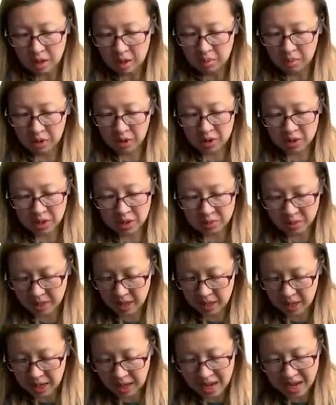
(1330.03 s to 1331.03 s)
because there's
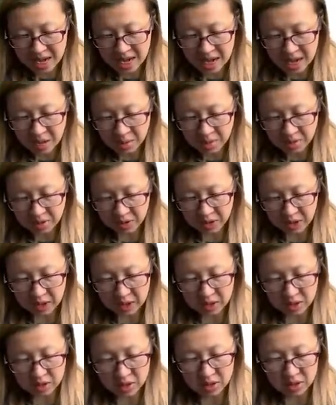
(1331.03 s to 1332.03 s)
been a number of
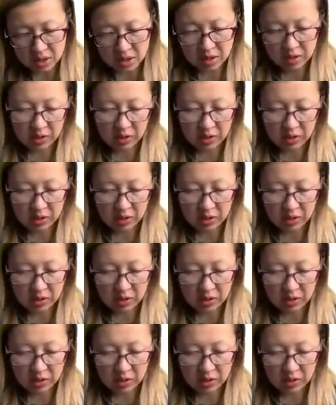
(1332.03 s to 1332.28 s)
cases that